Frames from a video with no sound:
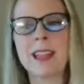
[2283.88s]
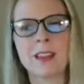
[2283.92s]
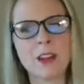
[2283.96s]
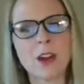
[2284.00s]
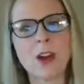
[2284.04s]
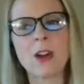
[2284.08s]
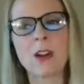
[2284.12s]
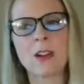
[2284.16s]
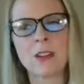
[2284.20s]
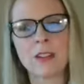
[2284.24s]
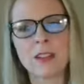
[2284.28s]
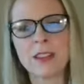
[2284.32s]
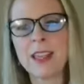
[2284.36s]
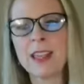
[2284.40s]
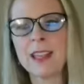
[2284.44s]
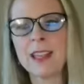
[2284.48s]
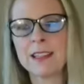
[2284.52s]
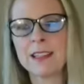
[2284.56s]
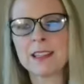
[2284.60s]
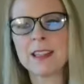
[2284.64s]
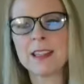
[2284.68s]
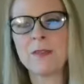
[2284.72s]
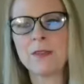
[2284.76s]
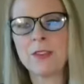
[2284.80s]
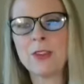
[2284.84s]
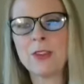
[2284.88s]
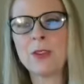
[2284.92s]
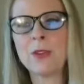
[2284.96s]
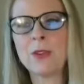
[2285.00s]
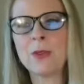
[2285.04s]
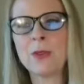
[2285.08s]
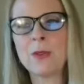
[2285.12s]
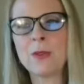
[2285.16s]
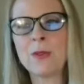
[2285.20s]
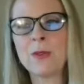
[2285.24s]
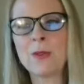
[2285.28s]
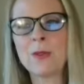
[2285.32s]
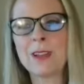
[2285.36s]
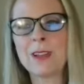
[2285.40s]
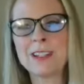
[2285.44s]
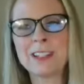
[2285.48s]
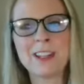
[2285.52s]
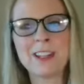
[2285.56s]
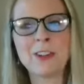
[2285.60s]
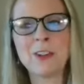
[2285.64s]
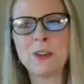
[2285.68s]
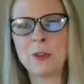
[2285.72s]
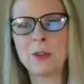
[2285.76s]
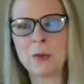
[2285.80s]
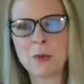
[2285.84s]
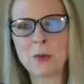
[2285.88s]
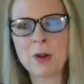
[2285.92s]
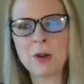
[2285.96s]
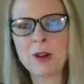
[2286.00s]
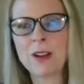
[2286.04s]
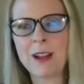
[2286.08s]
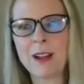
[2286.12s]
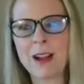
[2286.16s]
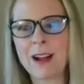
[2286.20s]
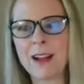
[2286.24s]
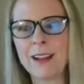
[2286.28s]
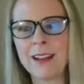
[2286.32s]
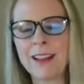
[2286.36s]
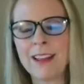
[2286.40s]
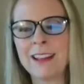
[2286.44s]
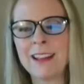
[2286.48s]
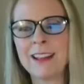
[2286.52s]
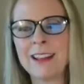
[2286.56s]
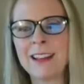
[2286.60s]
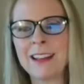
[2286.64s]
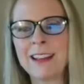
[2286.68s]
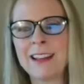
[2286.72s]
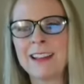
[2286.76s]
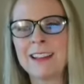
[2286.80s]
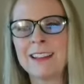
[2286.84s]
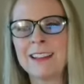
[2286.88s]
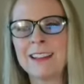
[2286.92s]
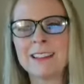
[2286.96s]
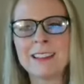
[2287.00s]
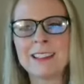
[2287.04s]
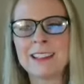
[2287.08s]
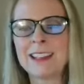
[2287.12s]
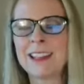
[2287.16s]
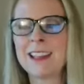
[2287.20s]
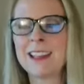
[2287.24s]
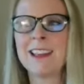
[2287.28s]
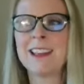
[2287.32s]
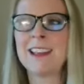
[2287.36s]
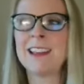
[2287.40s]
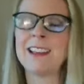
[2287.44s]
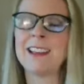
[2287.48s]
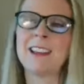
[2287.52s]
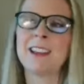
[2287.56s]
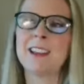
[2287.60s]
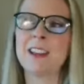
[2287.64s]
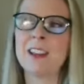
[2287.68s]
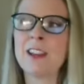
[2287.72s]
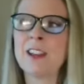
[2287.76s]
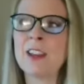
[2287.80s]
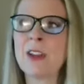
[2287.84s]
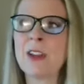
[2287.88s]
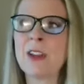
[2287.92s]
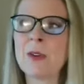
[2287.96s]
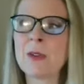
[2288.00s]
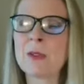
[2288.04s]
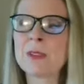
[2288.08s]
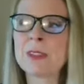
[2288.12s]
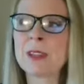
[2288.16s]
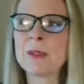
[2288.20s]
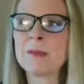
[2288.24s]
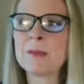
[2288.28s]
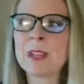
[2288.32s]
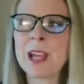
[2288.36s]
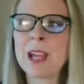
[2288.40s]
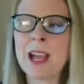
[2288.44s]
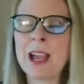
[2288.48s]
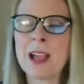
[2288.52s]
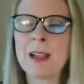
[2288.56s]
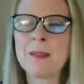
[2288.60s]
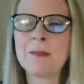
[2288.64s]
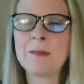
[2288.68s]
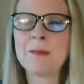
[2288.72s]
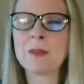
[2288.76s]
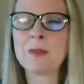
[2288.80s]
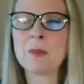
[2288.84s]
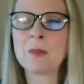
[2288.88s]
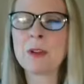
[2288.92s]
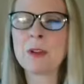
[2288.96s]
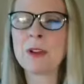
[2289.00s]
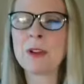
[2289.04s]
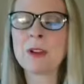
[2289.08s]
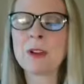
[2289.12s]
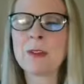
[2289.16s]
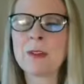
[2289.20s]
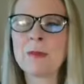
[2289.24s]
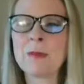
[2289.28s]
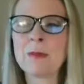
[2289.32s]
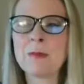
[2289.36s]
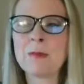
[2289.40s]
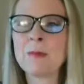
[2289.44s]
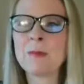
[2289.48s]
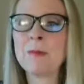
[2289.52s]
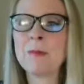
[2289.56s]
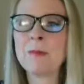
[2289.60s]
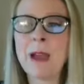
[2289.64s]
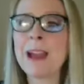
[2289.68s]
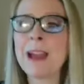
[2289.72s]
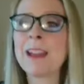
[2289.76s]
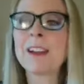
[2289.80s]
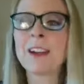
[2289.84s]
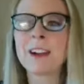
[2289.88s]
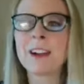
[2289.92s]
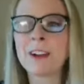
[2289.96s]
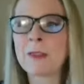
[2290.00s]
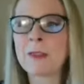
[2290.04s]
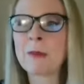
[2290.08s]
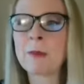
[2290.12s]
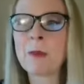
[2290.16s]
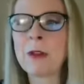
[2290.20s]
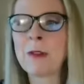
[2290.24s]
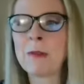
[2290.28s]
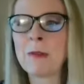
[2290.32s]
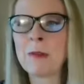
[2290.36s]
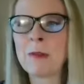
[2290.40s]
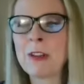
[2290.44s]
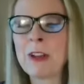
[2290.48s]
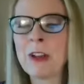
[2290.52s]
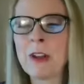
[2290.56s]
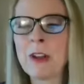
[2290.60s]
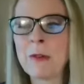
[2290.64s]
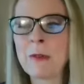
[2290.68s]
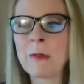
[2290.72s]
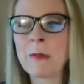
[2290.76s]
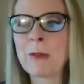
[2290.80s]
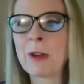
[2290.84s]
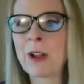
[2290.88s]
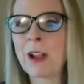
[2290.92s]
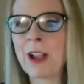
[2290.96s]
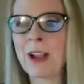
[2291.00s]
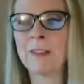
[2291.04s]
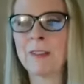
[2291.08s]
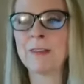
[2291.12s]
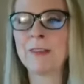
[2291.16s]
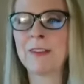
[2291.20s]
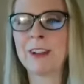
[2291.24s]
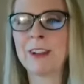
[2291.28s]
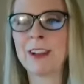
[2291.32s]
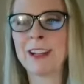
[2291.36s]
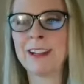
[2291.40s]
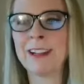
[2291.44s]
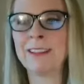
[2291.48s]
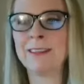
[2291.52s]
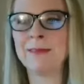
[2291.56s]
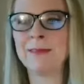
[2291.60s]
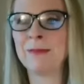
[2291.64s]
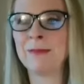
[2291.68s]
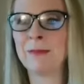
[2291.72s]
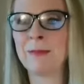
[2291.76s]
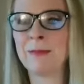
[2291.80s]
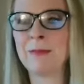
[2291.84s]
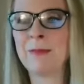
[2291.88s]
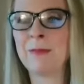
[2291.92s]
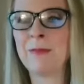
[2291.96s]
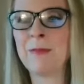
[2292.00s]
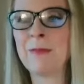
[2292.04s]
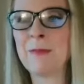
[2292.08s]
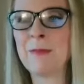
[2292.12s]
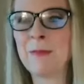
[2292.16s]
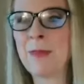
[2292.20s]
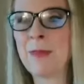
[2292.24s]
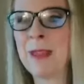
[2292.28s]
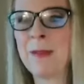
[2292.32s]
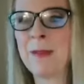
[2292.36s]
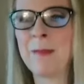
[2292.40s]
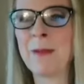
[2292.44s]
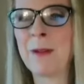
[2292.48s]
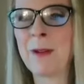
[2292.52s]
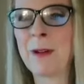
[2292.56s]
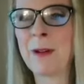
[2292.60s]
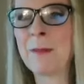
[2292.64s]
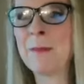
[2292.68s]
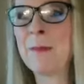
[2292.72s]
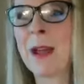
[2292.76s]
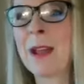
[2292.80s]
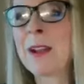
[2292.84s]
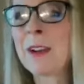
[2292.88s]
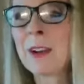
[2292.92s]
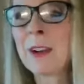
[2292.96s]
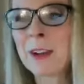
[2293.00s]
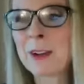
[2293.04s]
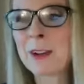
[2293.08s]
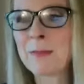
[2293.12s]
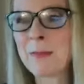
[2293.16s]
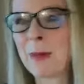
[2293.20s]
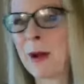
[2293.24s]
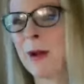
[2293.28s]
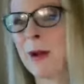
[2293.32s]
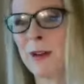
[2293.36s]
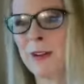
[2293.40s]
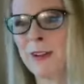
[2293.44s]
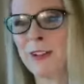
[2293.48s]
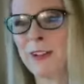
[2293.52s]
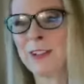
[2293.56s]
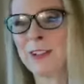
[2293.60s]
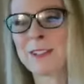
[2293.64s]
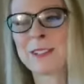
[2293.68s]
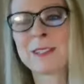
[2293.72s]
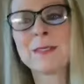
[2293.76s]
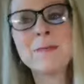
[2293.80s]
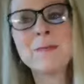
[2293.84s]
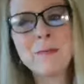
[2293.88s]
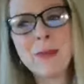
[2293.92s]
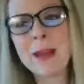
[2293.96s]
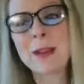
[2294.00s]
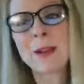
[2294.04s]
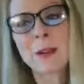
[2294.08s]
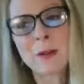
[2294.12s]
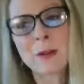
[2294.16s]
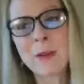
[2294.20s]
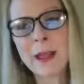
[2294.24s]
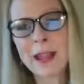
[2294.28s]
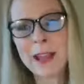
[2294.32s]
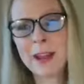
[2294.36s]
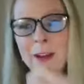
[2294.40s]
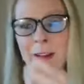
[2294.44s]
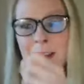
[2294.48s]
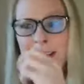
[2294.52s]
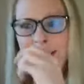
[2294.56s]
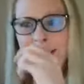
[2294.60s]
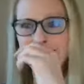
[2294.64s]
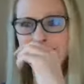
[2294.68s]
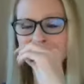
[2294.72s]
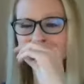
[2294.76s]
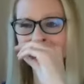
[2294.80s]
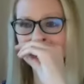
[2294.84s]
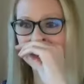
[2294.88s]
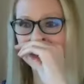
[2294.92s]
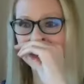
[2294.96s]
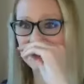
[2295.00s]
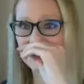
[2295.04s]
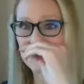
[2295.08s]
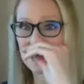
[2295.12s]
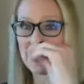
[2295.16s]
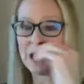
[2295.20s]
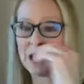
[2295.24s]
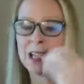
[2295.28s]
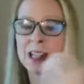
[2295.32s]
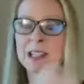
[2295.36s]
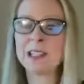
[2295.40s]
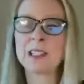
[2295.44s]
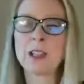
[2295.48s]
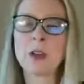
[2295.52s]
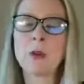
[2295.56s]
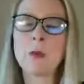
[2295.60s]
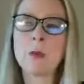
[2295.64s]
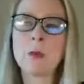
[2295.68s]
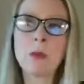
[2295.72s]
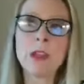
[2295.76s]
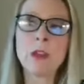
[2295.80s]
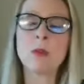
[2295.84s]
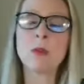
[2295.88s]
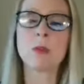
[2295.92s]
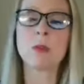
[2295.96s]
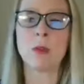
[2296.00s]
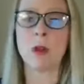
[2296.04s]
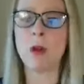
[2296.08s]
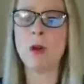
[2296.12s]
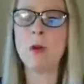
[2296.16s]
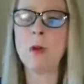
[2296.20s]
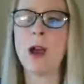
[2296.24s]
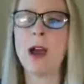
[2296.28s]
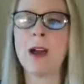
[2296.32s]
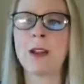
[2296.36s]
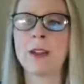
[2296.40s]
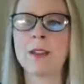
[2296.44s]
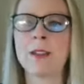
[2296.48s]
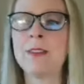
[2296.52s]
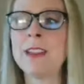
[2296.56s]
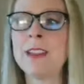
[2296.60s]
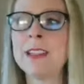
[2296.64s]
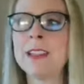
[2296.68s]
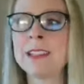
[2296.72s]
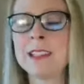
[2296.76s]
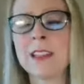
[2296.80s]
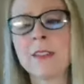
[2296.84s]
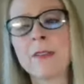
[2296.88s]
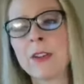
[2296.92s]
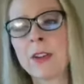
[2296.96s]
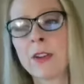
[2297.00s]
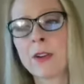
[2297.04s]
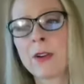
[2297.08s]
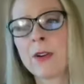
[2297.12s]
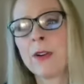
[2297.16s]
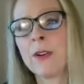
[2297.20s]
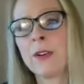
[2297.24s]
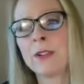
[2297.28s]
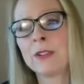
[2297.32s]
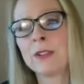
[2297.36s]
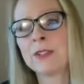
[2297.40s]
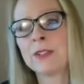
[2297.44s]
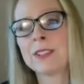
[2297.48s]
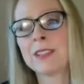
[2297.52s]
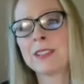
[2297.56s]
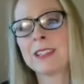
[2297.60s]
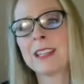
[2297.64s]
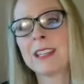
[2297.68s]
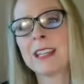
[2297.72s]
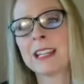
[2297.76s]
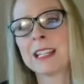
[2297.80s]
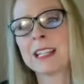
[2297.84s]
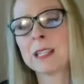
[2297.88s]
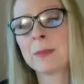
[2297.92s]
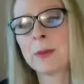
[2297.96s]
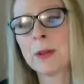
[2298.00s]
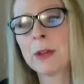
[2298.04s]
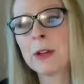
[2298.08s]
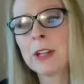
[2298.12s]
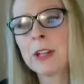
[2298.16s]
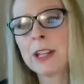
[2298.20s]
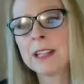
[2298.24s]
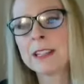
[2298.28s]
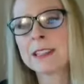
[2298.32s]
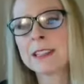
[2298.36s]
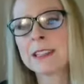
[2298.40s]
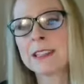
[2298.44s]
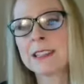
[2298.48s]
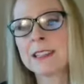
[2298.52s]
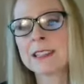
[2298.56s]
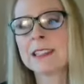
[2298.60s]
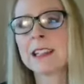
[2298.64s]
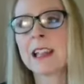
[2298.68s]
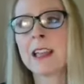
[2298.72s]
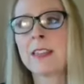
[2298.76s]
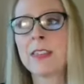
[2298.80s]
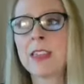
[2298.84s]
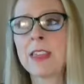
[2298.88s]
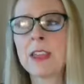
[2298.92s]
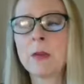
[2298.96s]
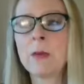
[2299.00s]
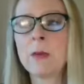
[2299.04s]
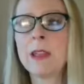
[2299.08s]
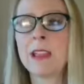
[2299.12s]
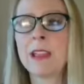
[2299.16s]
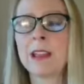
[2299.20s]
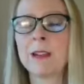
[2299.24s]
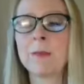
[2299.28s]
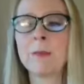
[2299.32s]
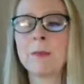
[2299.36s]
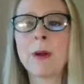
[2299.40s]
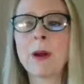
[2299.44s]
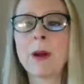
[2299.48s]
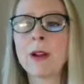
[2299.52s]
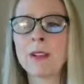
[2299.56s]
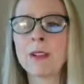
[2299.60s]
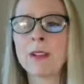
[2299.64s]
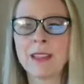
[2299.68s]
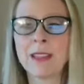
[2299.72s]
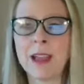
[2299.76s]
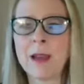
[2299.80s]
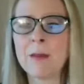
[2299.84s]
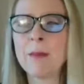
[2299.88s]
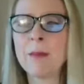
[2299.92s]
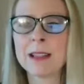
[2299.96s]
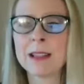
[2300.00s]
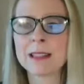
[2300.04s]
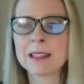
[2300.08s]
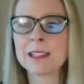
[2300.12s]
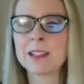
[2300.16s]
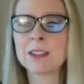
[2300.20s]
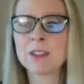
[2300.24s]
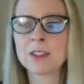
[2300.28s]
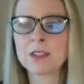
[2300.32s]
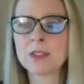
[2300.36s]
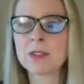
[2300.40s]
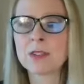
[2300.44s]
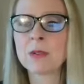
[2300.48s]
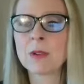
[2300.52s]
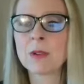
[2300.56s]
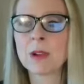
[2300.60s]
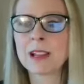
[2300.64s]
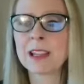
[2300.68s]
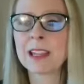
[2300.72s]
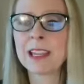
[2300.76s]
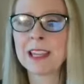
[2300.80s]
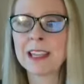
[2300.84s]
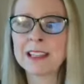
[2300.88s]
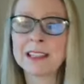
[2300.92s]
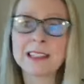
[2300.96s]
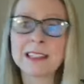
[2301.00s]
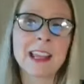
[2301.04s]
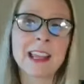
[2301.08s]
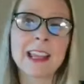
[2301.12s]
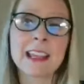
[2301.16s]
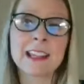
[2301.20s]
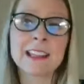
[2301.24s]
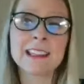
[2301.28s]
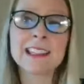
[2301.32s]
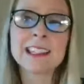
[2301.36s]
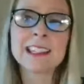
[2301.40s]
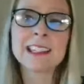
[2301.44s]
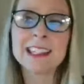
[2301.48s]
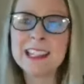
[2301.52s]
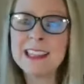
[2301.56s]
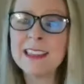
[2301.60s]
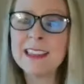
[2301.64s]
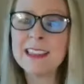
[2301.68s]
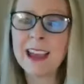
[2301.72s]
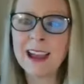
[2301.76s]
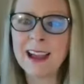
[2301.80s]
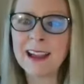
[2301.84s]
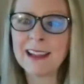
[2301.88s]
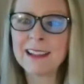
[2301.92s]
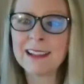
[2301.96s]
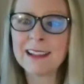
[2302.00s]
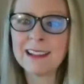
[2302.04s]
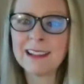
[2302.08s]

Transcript: hard things if you continue to work on it. And sometimes we're better when, recovering people are better partners and better parents. And so we grow out of these difficult experiences. And I think we can impart that message to our kids. They can see that.